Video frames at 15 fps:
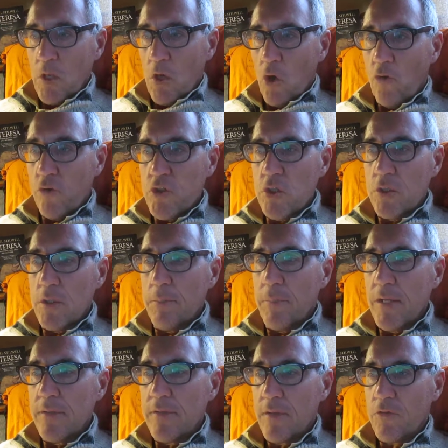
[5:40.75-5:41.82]
originally
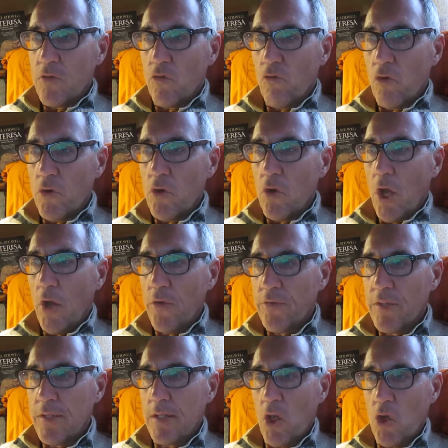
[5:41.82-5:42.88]
built as a royal
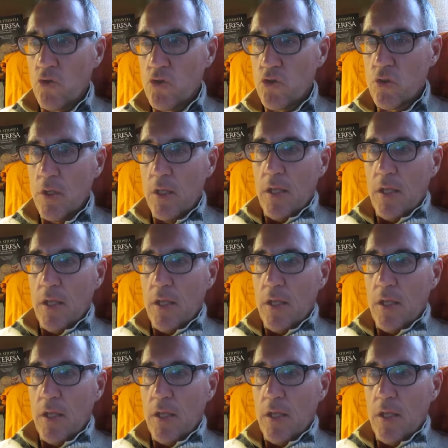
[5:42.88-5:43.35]
hunting lodge,